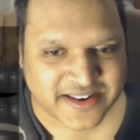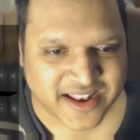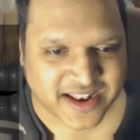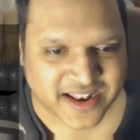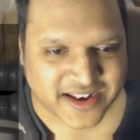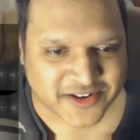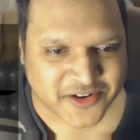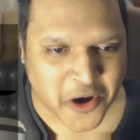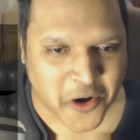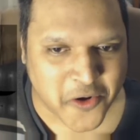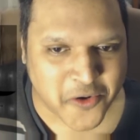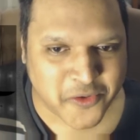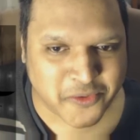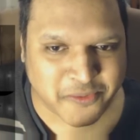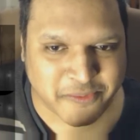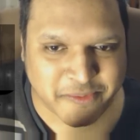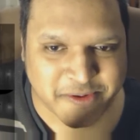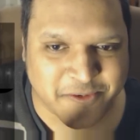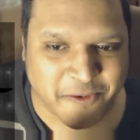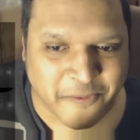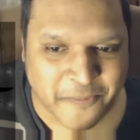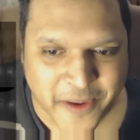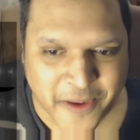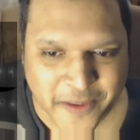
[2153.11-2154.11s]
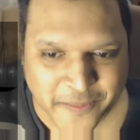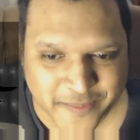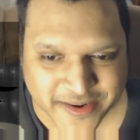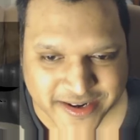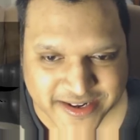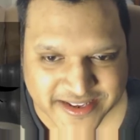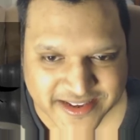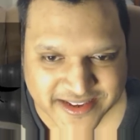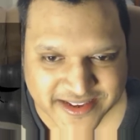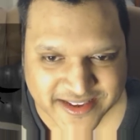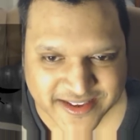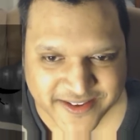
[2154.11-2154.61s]
and Ko will be
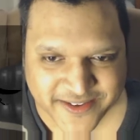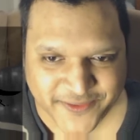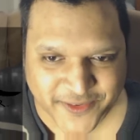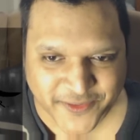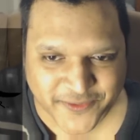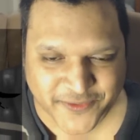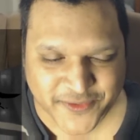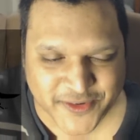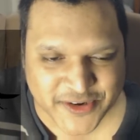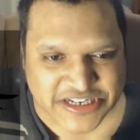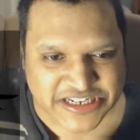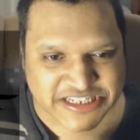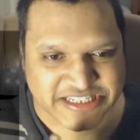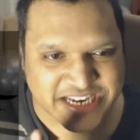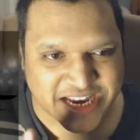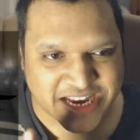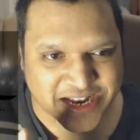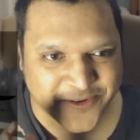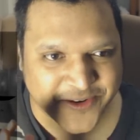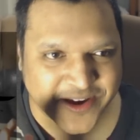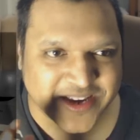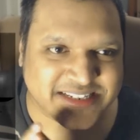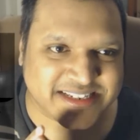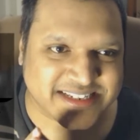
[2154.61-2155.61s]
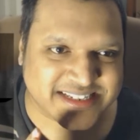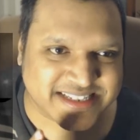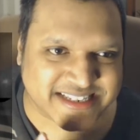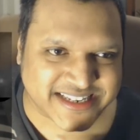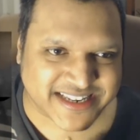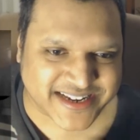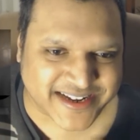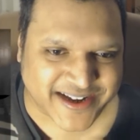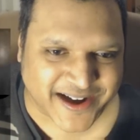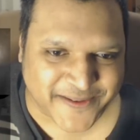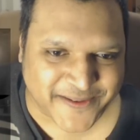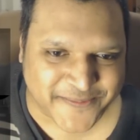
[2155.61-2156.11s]
remembered for future generations
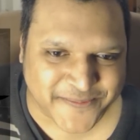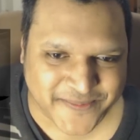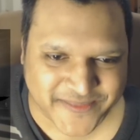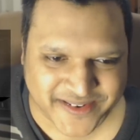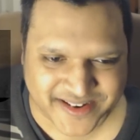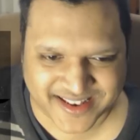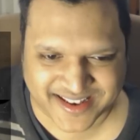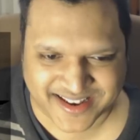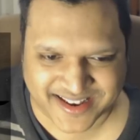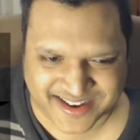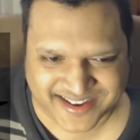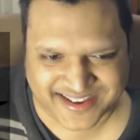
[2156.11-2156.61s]
to come?